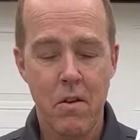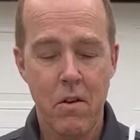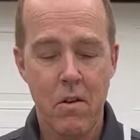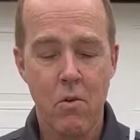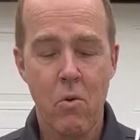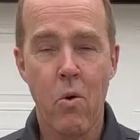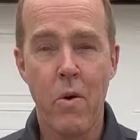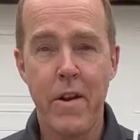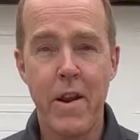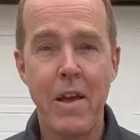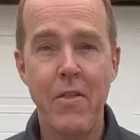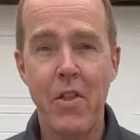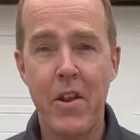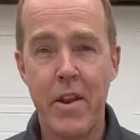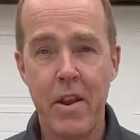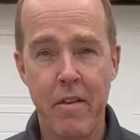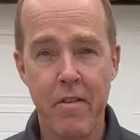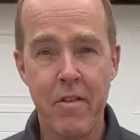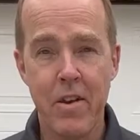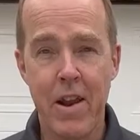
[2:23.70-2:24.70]
coordinate the
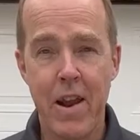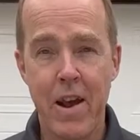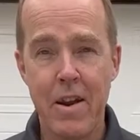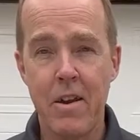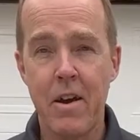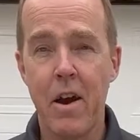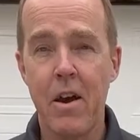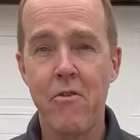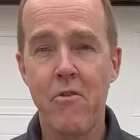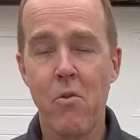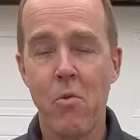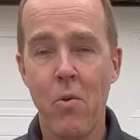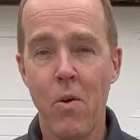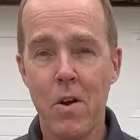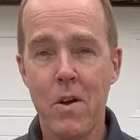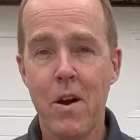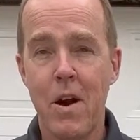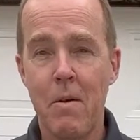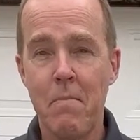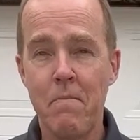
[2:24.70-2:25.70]
disconnect. Hydro will
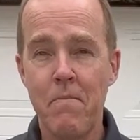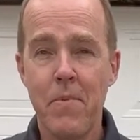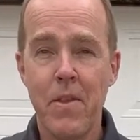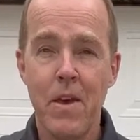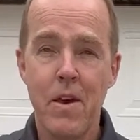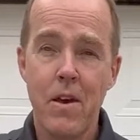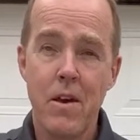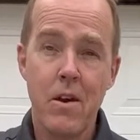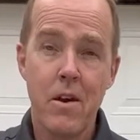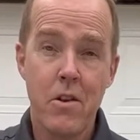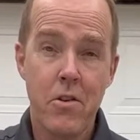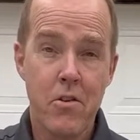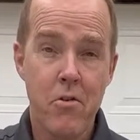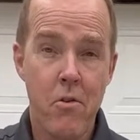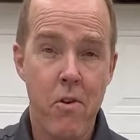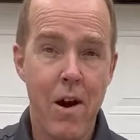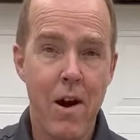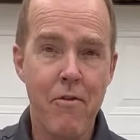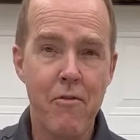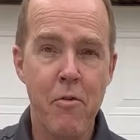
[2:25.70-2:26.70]
come,
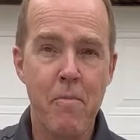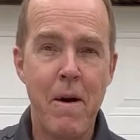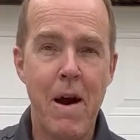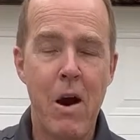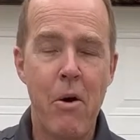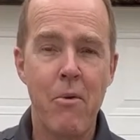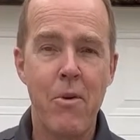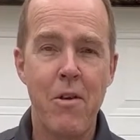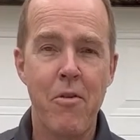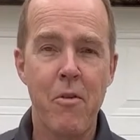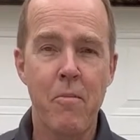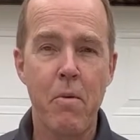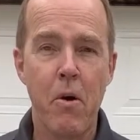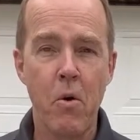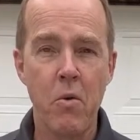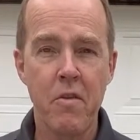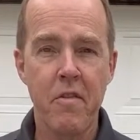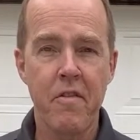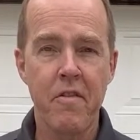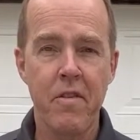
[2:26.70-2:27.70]
turn off the power at the
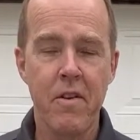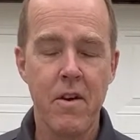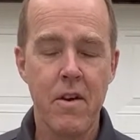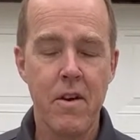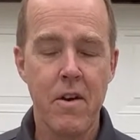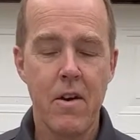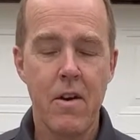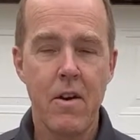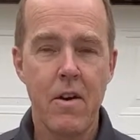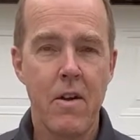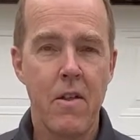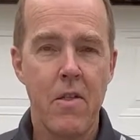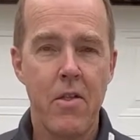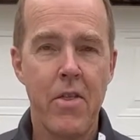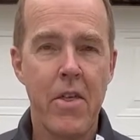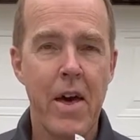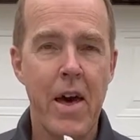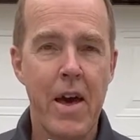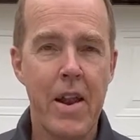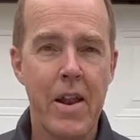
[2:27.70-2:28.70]
post,
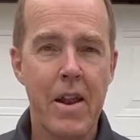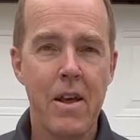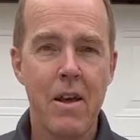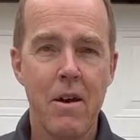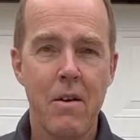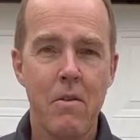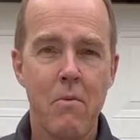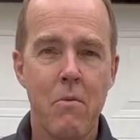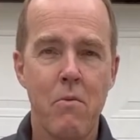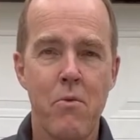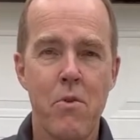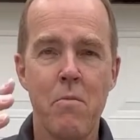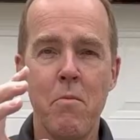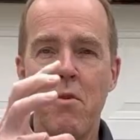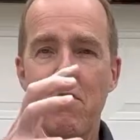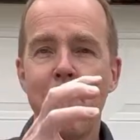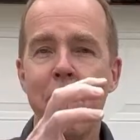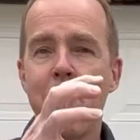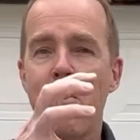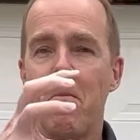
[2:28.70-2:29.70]
then
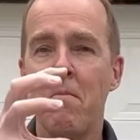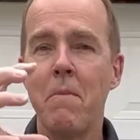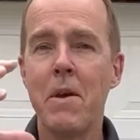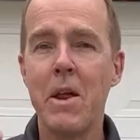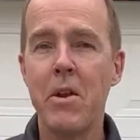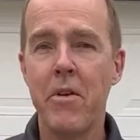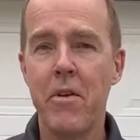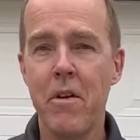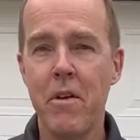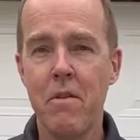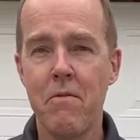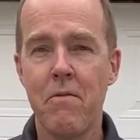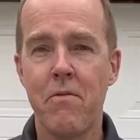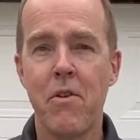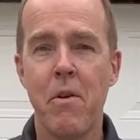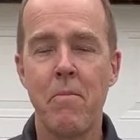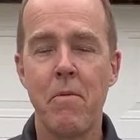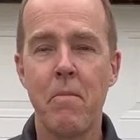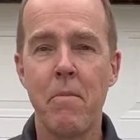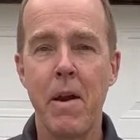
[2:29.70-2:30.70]
remove your meter
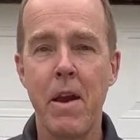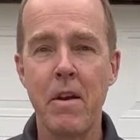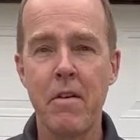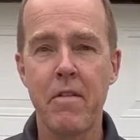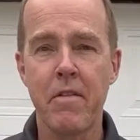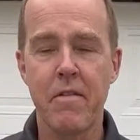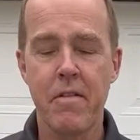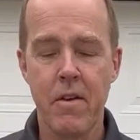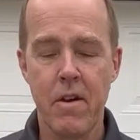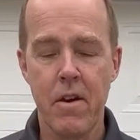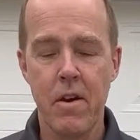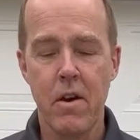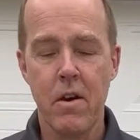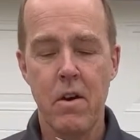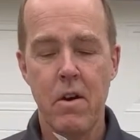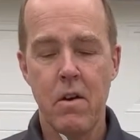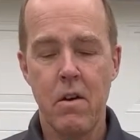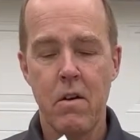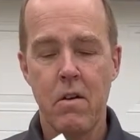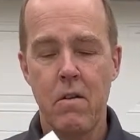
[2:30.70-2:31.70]
from the base.
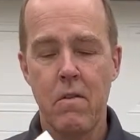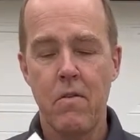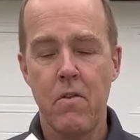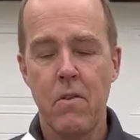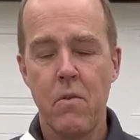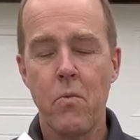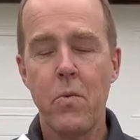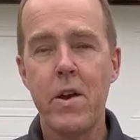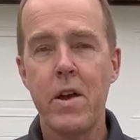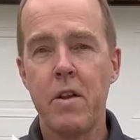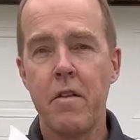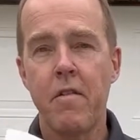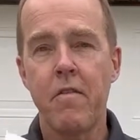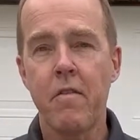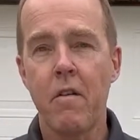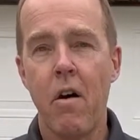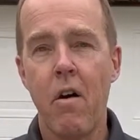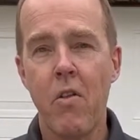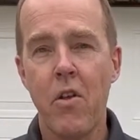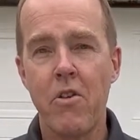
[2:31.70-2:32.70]
We
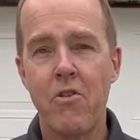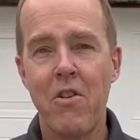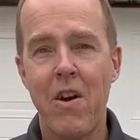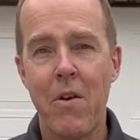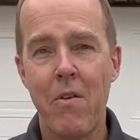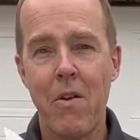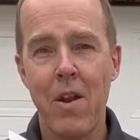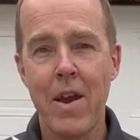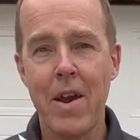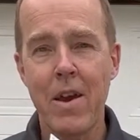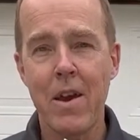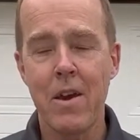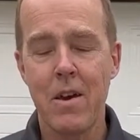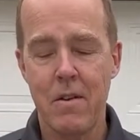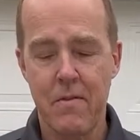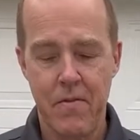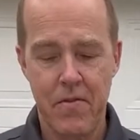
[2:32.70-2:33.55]
install the link,